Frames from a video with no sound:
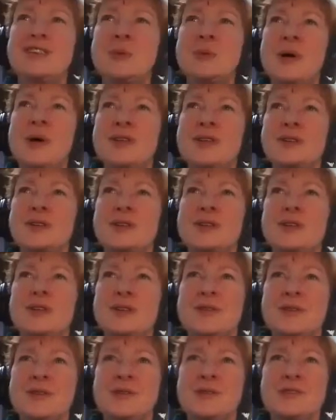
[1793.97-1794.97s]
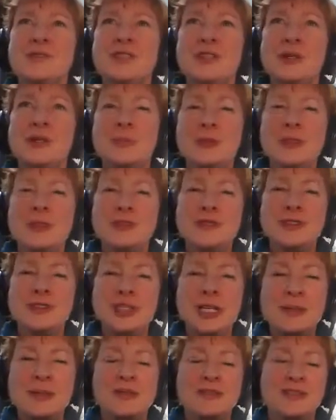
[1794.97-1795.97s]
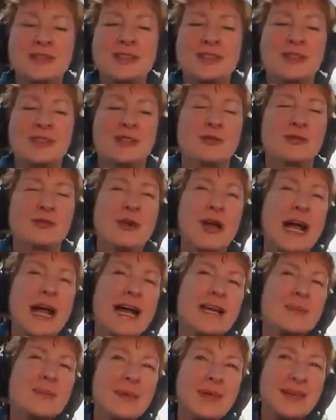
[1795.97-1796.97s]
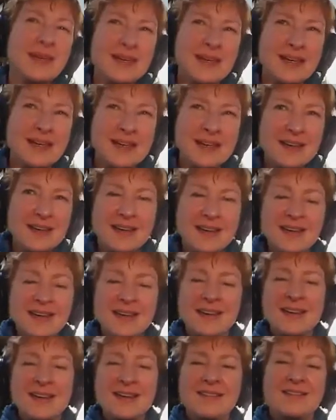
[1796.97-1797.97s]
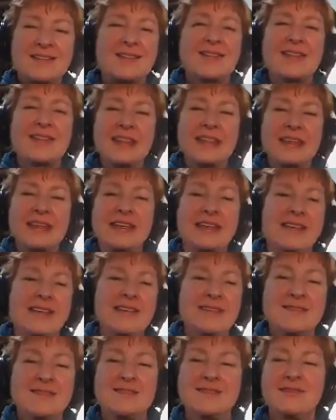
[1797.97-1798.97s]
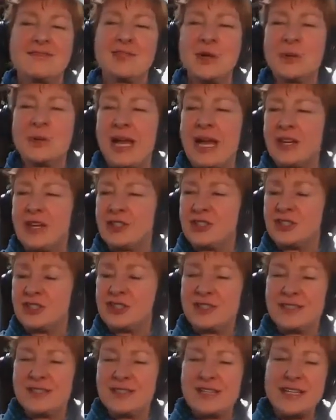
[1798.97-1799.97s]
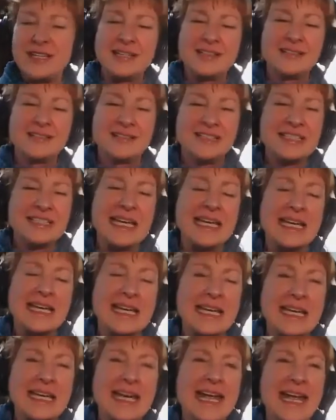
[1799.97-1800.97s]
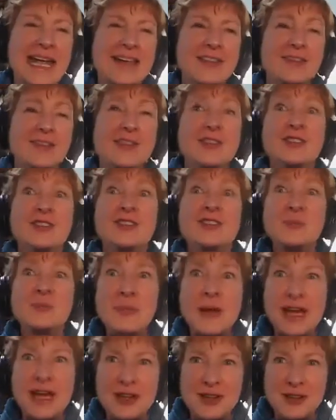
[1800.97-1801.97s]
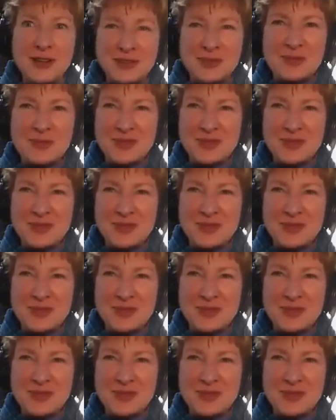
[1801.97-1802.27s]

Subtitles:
you also did a beautiful job of describing the location and the setting and the smells in